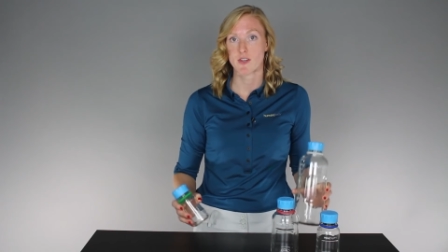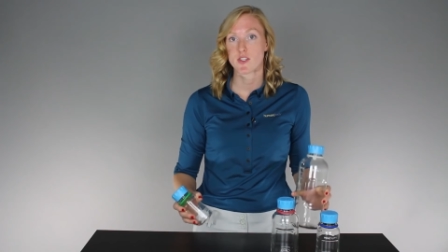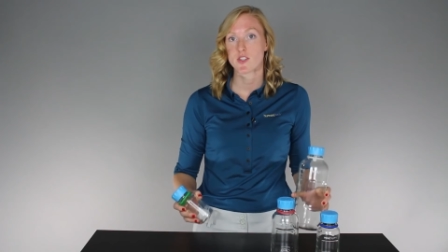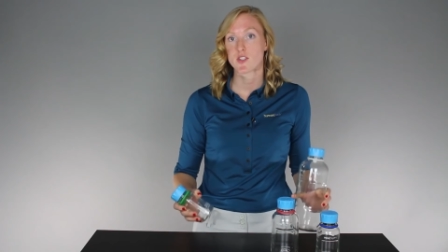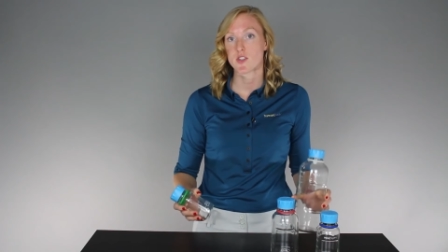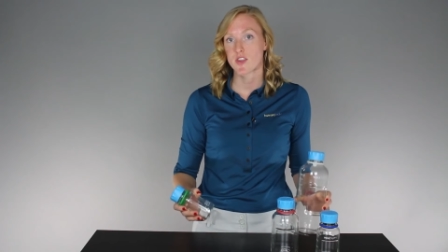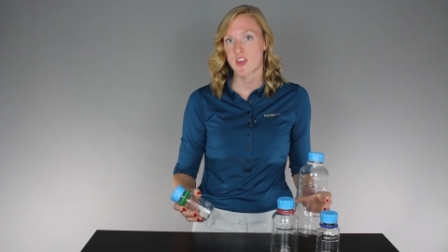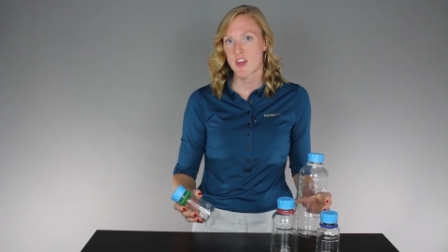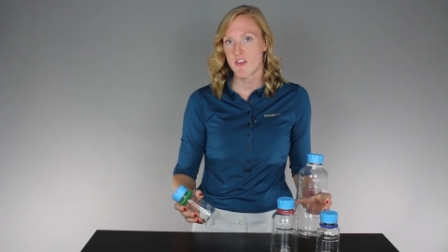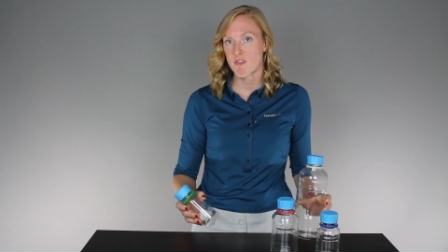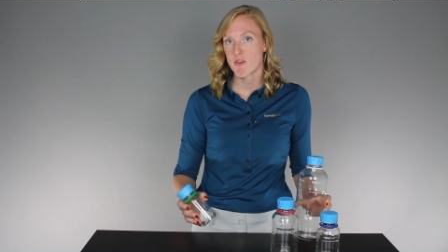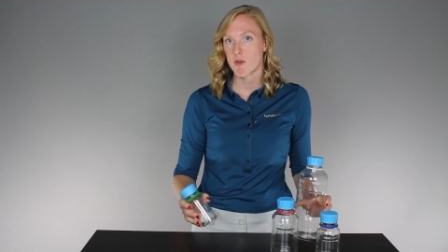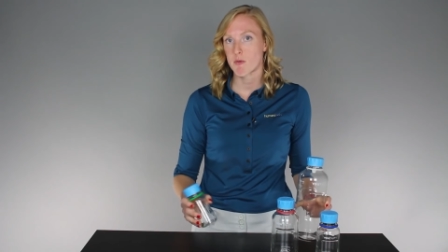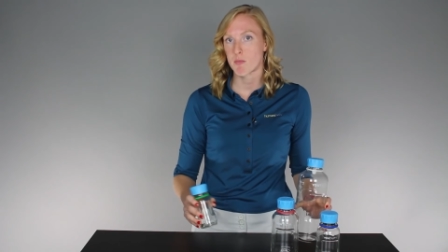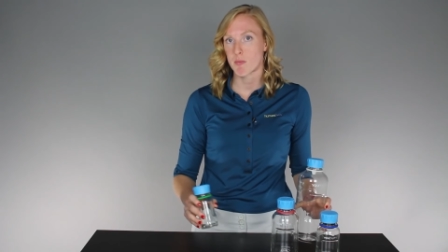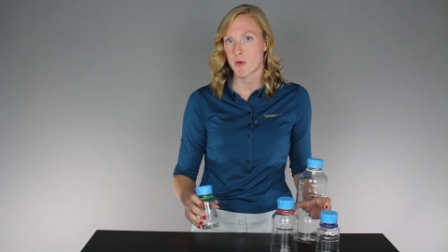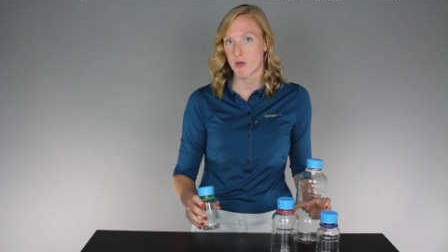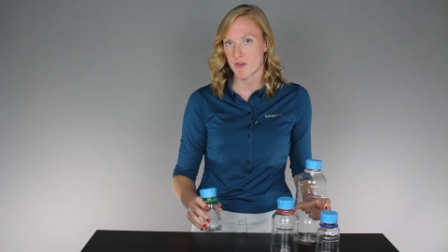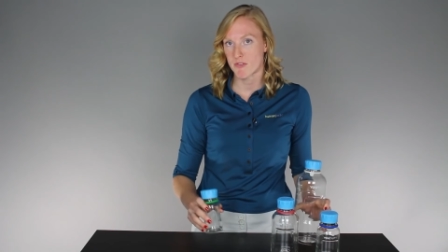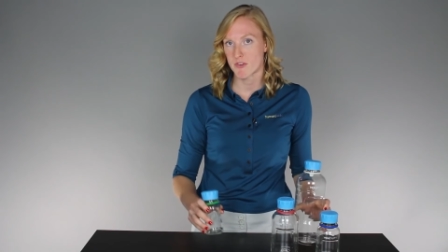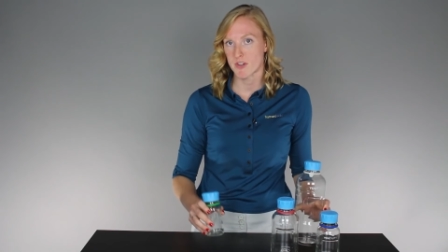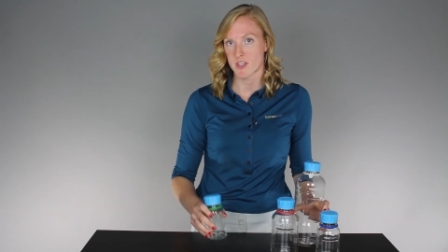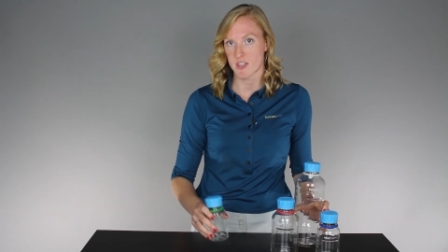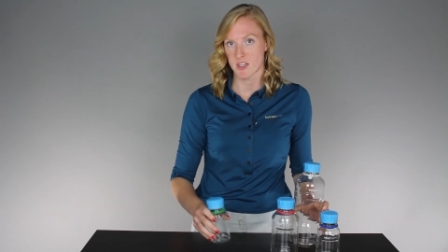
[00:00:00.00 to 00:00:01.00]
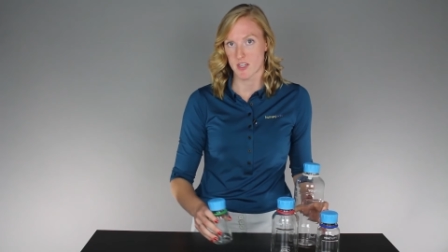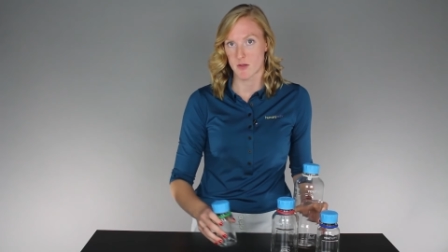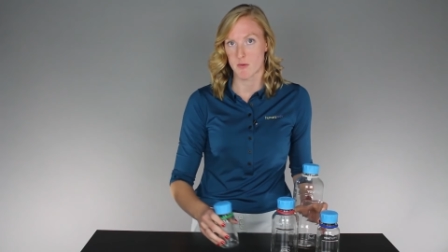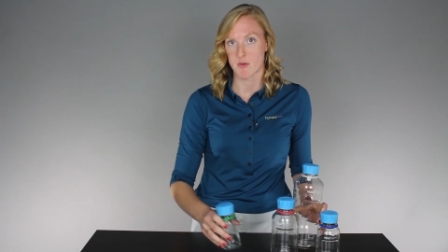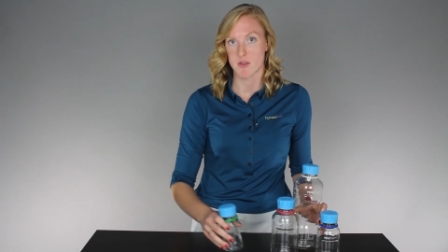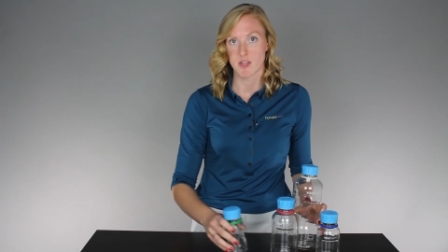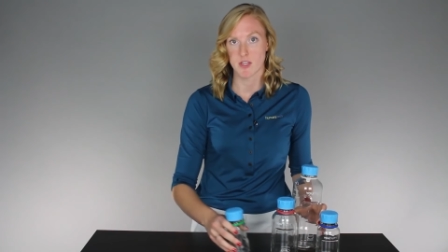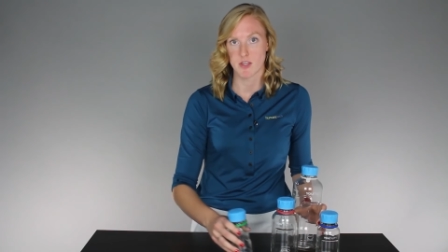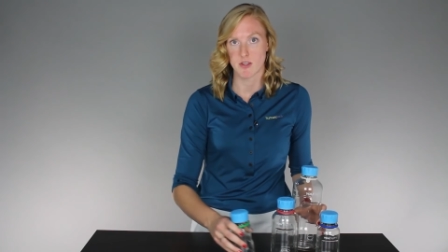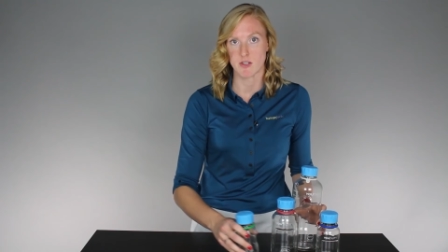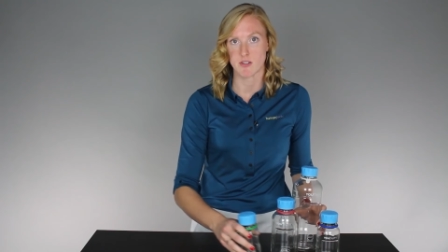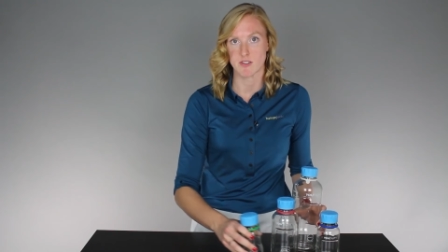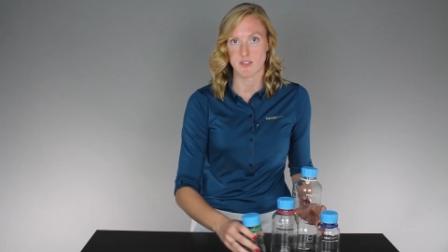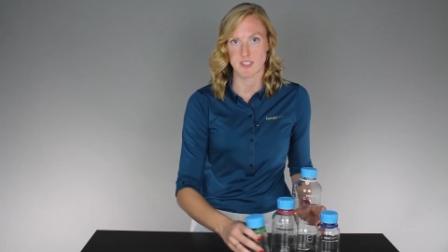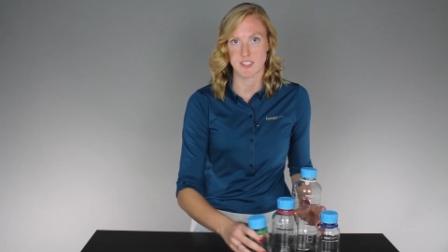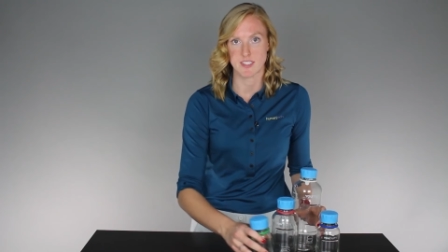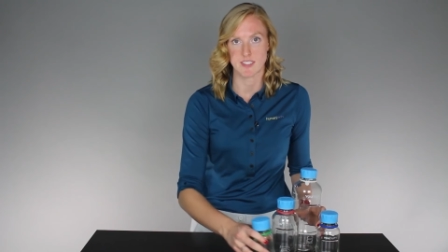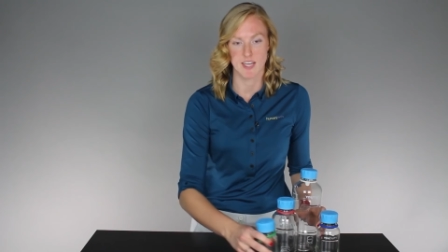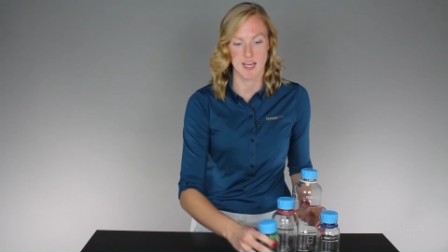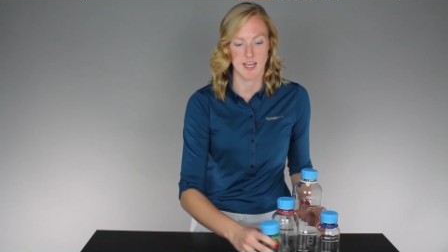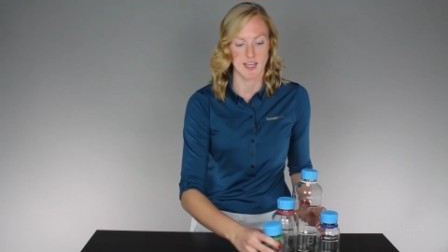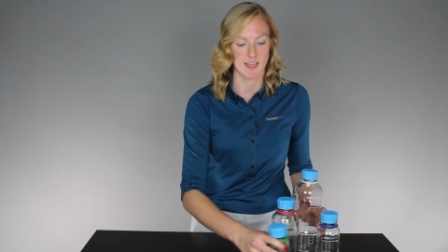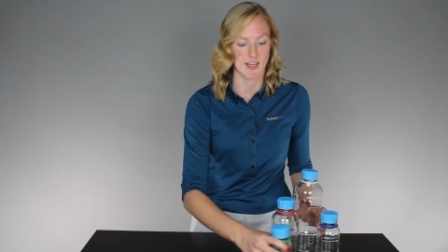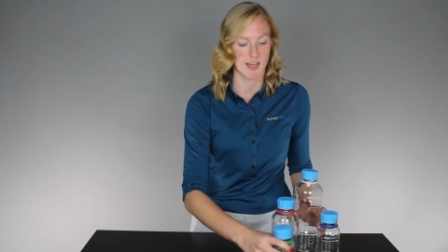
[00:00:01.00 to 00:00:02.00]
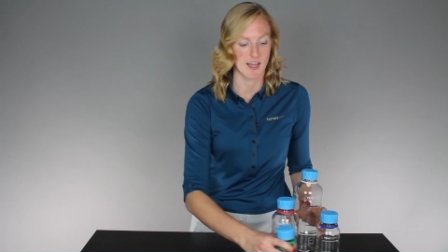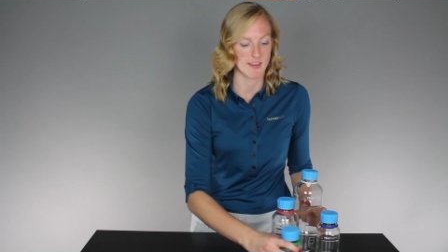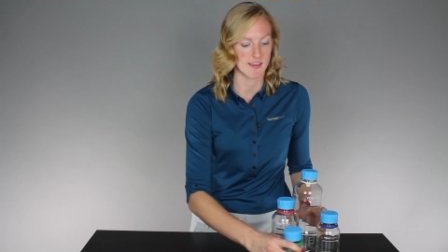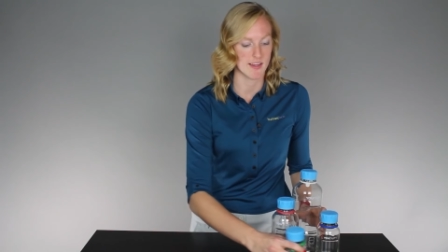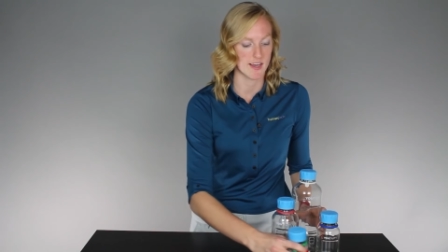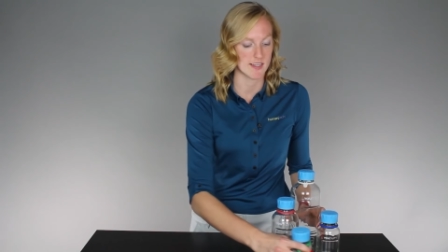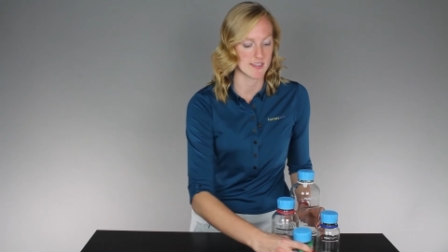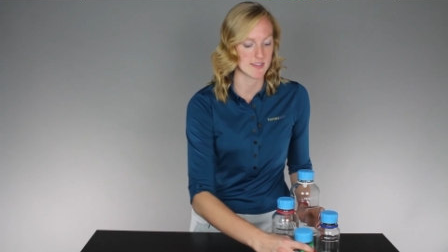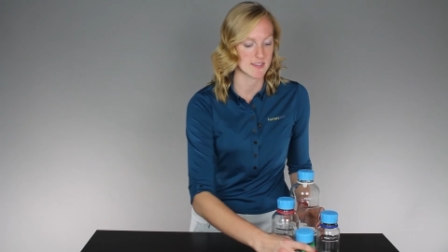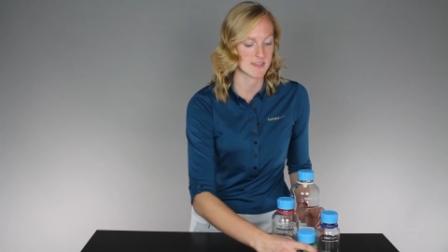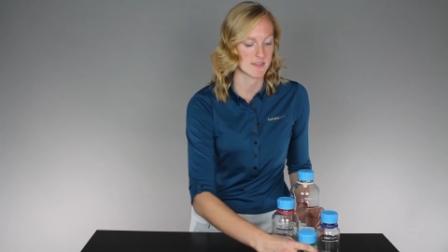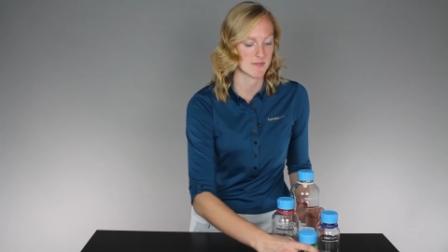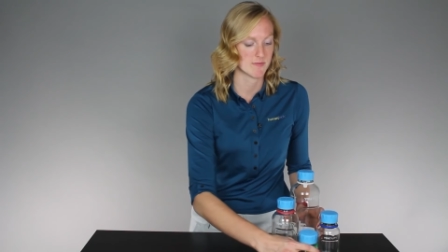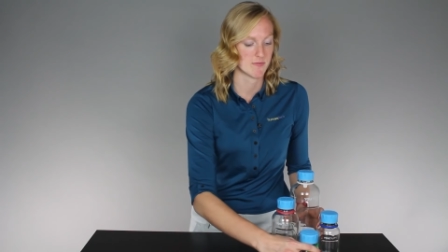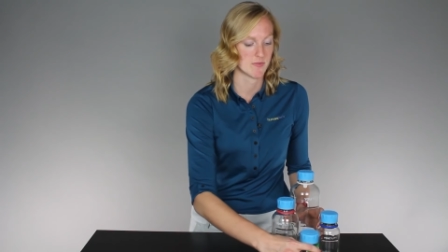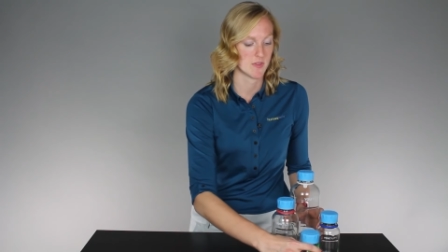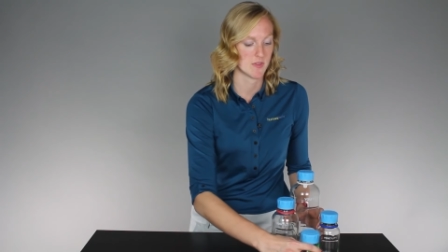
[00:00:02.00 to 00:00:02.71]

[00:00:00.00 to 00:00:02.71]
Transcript: so they fit perfectly within those design guidelines.